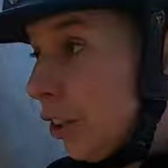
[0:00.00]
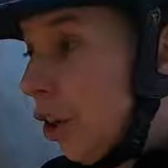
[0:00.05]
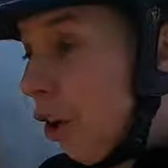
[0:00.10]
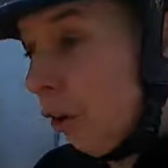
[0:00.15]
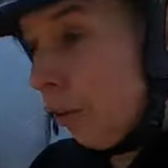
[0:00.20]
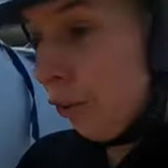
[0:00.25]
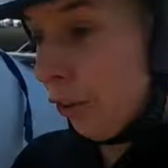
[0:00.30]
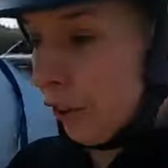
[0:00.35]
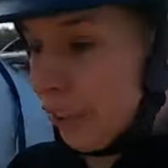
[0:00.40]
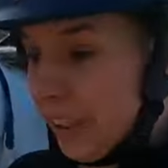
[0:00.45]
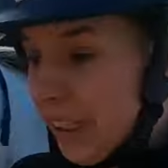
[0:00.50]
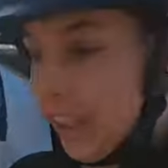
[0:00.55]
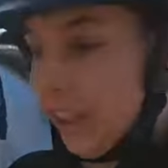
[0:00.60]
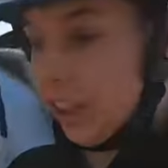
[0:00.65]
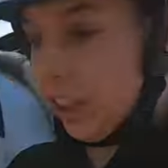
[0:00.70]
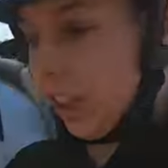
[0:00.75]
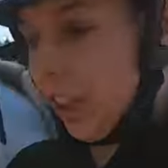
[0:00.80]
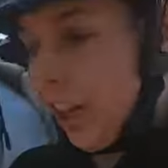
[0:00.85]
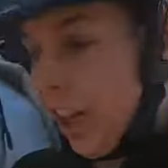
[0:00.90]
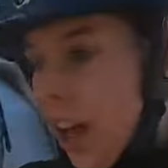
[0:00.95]
no
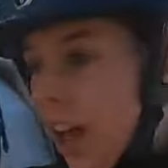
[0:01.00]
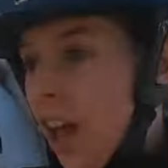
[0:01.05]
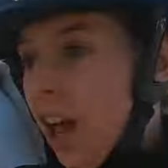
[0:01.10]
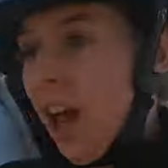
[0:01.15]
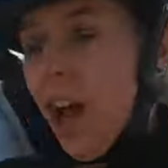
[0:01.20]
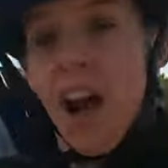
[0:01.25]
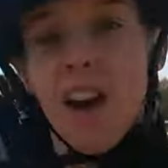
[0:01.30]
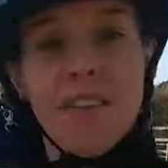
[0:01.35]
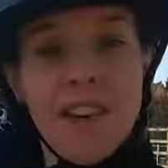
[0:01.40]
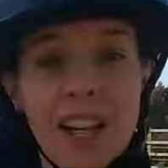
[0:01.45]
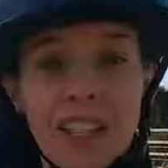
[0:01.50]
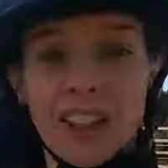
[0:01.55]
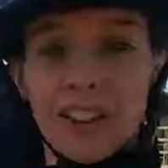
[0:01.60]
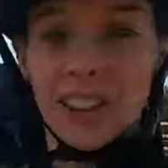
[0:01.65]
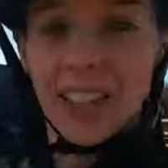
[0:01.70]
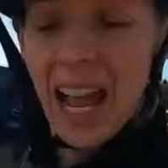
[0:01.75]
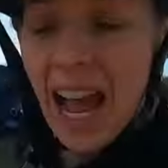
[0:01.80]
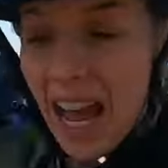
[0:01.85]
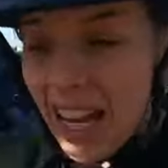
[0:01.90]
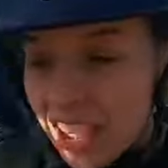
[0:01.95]
footage of
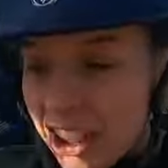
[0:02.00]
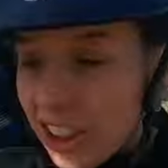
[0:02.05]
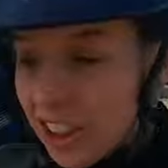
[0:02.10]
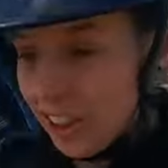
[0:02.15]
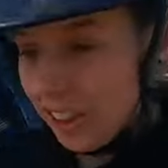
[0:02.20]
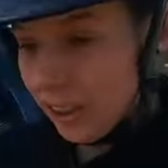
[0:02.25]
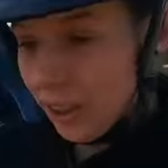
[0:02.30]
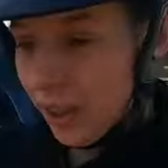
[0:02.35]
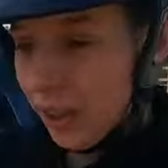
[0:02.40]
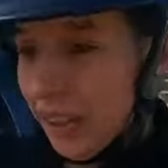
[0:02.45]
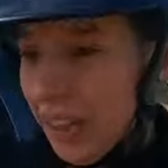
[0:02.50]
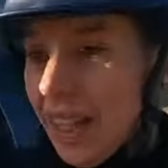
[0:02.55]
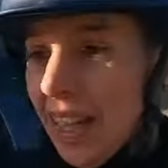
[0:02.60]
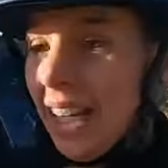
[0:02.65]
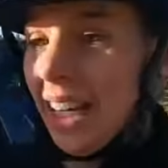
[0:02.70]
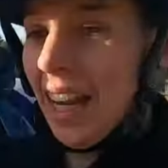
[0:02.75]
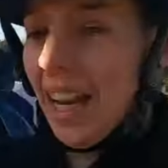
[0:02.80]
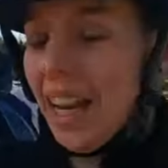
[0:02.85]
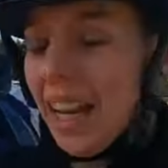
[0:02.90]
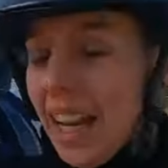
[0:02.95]
Estrid actually doing the
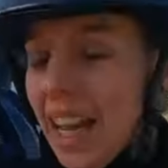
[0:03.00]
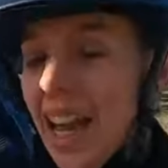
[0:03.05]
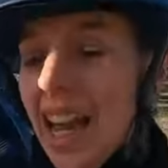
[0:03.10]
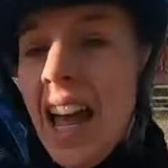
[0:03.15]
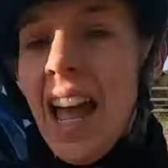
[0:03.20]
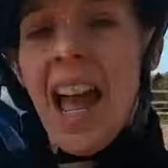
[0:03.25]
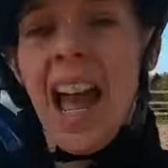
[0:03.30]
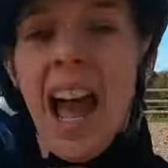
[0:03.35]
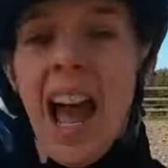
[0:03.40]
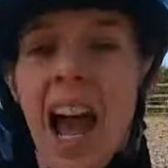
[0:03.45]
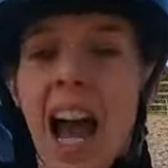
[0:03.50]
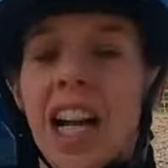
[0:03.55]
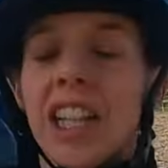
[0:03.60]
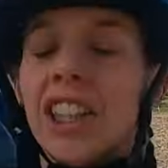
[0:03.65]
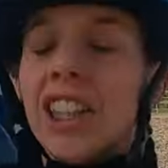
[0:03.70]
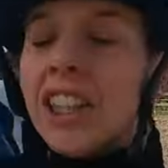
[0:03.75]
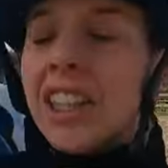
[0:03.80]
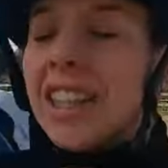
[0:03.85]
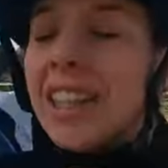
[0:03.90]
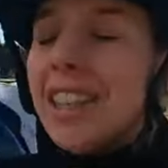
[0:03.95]
clinic, and
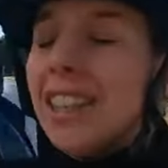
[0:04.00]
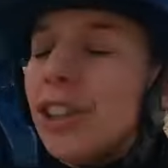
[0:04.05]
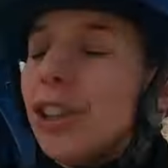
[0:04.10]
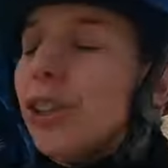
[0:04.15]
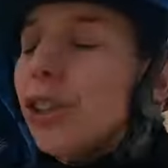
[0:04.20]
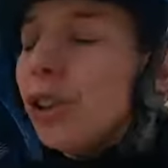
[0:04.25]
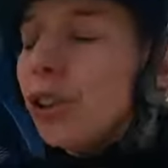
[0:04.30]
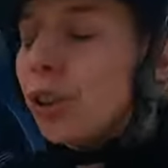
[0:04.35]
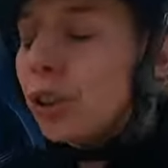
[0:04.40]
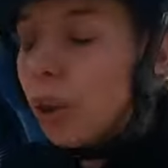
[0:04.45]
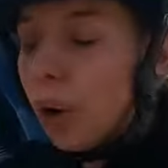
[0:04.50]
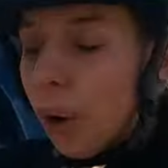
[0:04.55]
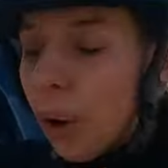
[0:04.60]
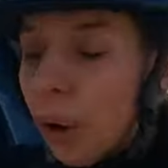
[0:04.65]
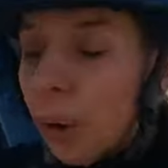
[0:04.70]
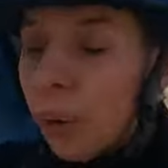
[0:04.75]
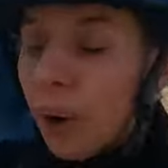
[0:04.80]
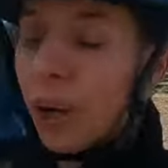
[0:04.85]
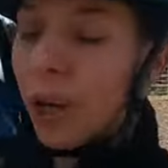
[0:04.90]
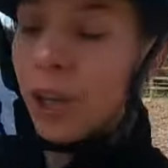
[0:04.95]
she did
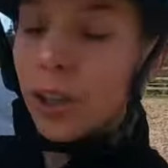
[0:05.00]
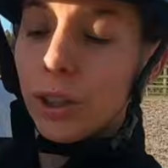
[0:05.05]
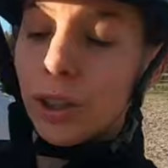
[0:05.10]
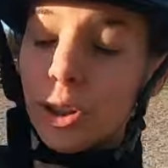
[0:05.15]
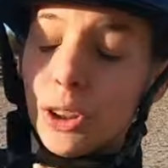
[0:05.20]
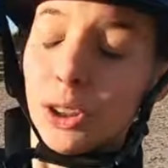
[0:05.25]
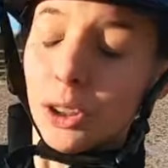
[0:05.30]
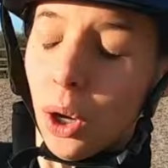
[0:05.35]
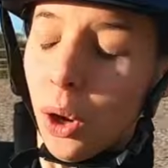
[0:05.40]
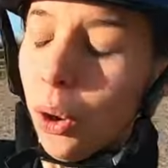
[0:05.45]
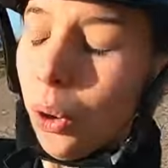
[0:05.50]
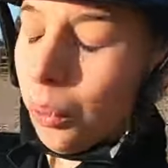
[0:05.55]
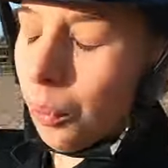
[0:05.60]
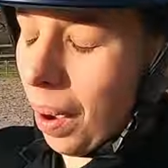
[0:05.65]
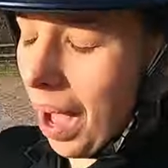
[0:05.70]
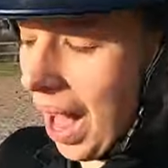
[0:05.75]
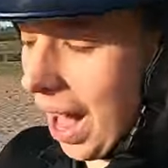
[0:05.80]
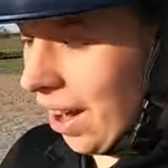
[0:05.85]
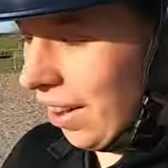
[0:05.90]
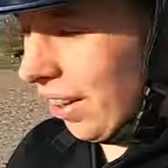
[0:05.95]
so, so
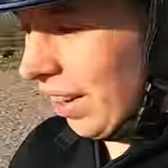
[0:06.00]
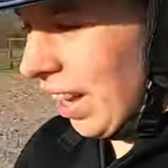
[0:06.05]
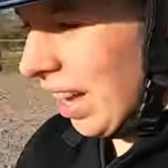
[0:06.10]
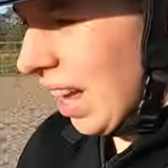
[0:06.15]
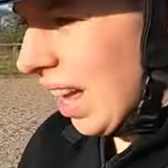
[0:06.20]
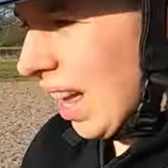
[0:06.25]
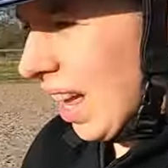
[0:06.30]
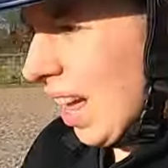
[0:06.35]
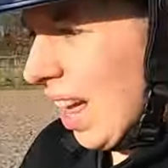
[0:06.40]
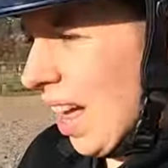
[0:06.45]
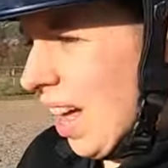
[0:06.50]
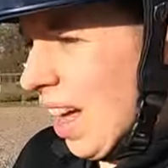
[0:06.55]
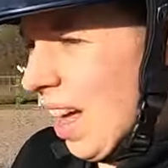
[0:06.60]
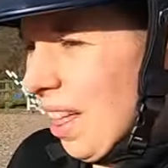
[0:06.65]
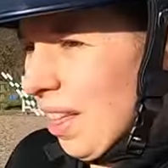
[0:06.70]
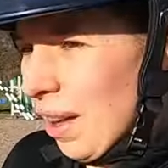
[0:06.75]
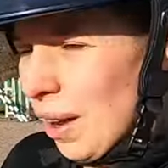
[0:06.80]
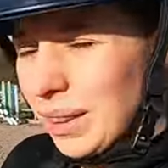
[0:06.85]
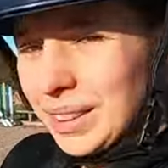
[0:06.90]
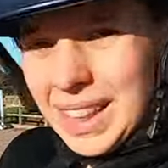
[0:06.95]
well.
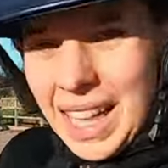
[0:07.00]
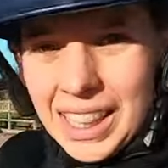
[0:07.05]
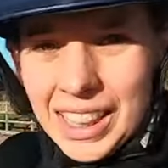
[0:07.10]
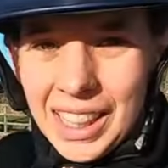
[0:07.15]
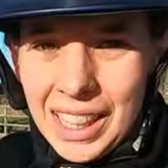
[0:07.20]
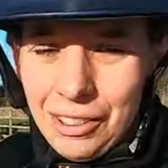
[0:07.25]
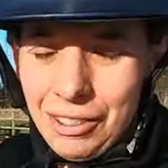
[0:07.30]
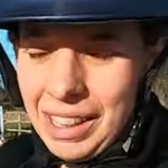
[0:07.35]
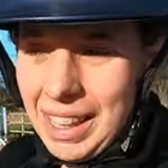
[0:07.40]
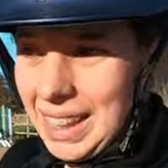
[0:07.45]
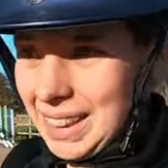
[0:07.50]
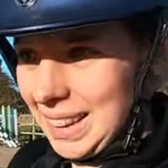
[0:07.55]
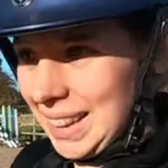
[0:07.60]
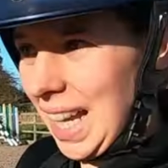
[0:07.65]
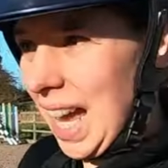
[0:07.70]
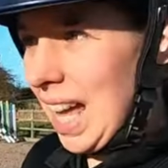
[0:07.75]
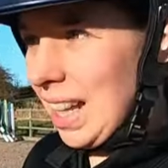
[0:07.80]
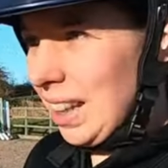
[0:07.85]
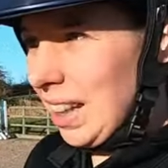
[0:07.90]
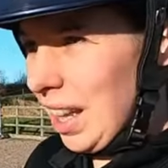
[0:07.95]
I was actually really
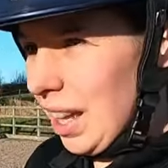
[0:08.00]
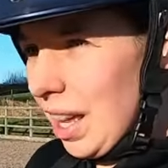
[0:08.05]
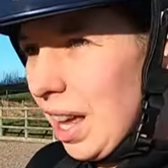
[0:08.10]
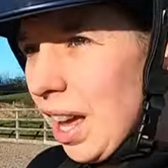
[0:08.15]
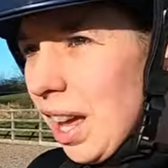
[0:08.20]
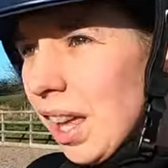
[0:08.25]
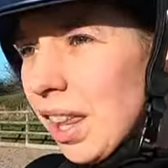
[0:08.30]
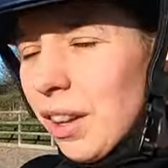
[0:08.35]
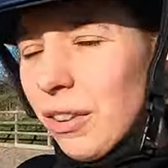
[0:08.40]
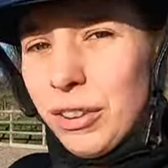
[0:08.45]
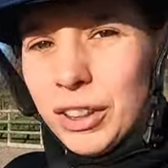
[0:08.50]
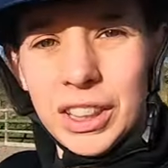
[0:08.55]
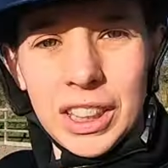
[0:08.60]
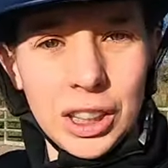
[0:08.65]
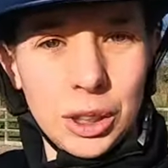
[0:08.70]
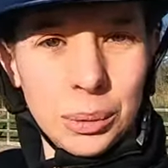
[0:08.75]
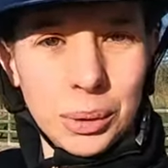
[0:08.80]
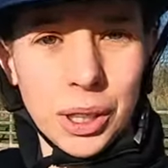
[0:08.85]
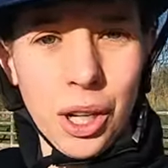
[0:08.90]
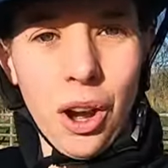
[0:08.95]
sad that the
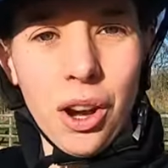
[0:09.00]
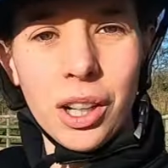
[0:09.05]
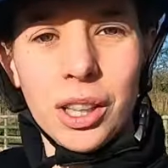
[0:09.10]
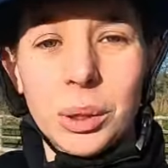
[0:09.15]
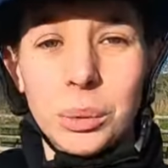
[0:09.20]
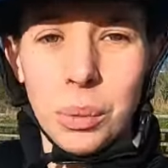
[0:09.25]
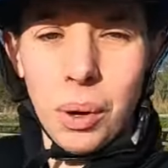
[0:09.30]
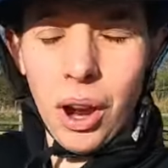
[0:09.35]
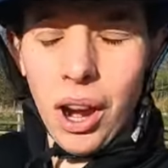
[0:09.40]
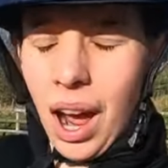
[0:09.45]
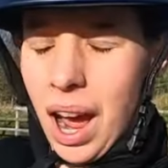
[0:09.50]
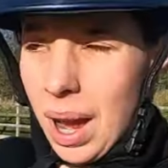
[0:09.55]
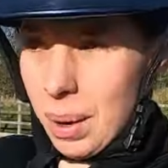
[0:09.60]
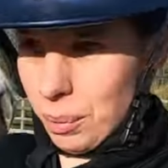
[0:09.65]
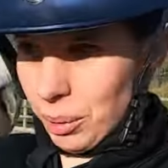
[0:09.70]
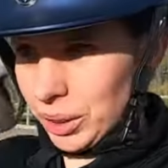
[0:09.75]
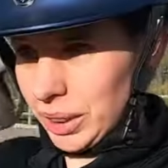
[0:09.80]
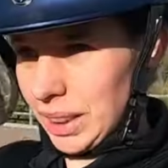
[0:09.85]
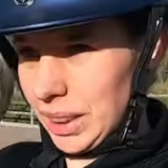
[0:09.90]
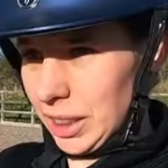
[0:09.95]
footage was gone because one, I
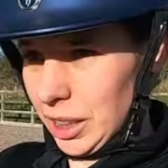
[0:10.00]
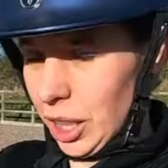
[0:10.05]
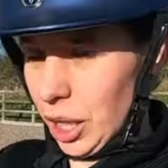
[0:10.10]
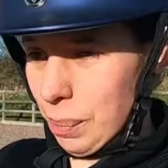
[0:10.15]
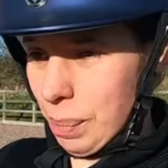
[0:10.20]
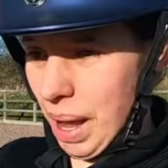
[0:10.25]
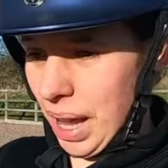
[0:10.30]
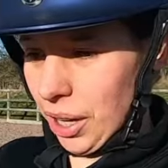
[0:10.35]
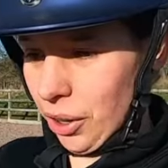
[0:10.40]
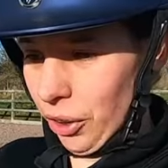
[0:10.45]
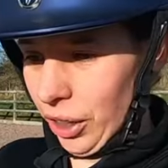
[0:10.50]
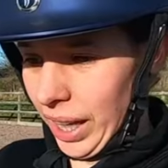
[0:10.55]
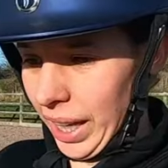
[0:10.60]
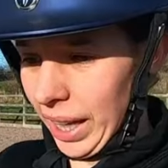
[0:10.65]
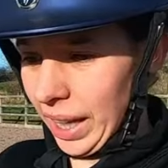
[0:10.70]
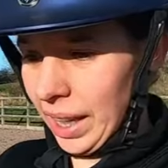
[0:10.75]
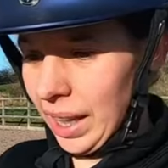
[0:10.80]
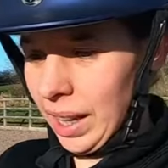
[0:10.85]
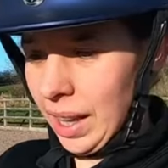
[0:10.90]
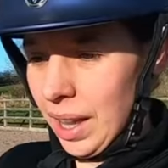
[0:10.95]
wanted to look back on
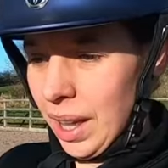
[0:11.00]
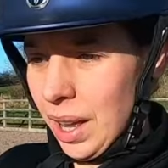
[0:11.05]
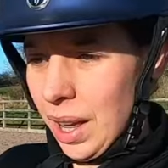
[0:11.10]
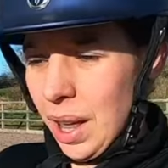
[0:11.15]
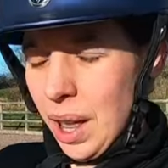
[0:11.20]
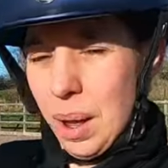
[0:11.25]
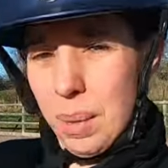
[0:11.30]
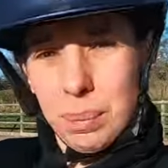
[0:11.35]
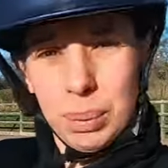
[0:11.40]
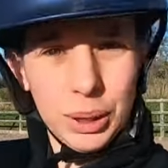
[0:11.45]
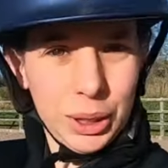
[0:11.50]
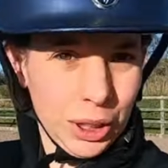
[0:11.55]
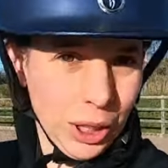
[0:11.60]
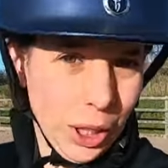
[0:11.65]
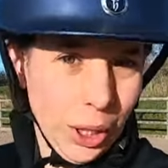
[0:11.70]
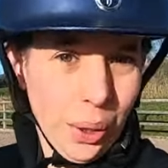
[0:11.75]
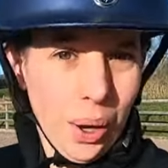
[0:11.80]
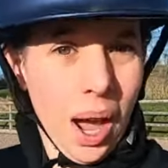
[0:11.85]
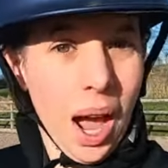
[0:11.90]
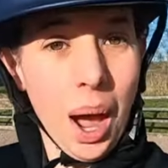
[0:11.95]
it, but
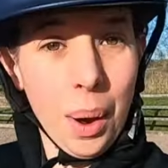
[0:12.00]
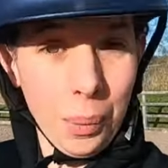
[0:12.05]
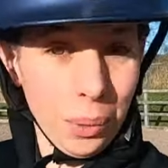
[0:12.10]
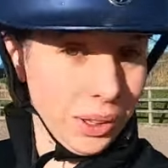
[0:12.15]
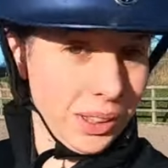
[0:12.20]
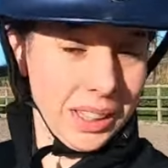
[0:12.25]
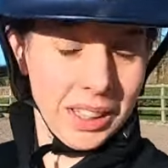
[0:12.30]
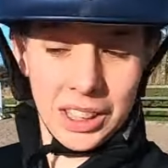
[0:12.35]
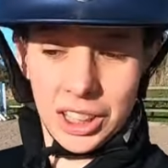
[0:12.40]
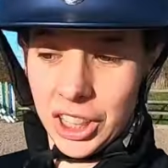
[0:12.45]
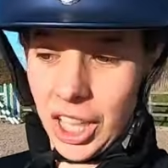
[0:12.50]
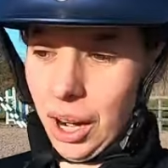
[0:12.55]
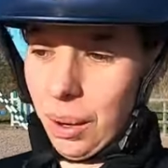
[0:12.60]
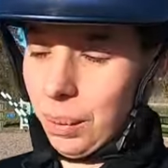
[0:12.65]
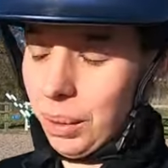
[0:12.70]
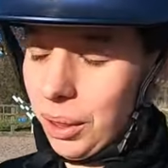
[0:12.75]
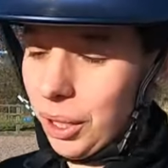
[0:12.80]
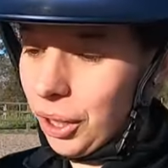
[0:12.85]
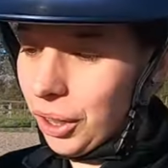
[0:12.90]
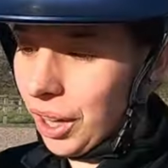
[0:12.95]
two, I wanted to share it
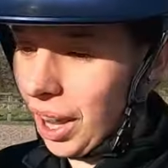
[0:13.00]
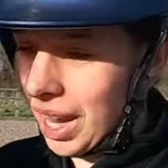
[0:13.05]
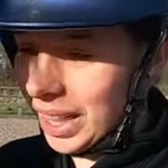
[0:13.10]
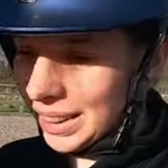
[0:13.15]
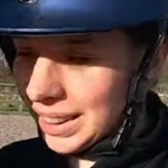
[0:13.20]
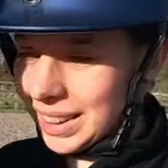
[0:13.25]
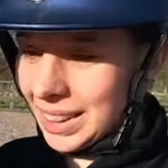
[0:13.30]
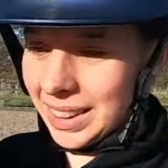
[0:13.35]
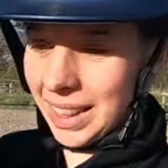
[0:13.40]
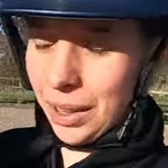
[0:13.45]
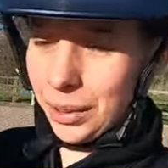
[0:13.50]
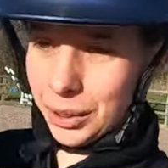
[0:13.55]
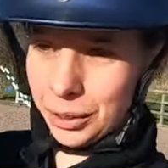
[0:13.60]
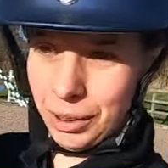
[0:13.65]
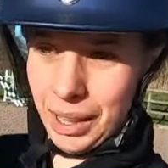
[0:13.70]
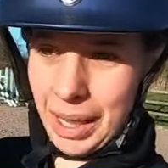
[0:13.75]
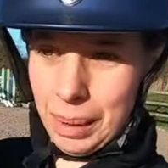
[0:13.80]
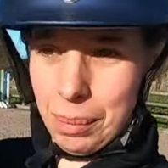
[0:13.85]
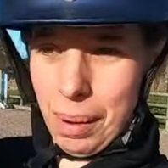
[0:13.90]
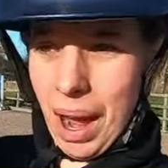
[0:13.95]
with you guys because I was
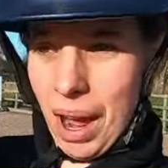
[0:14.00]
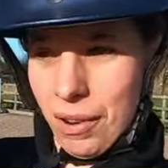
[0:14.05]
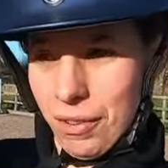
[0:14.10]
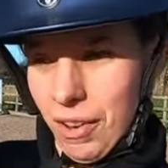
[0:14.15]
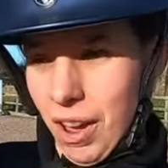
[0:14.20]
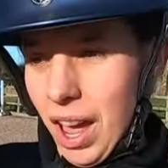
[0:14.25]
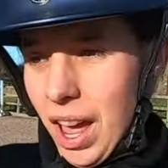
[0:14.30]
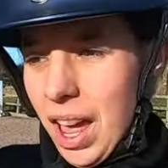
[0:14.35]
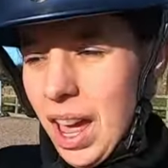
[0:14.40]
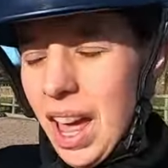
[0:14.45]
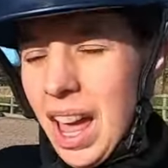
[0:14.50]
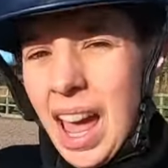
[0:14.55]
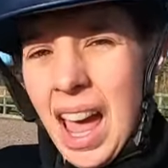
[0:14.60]
really proud of her.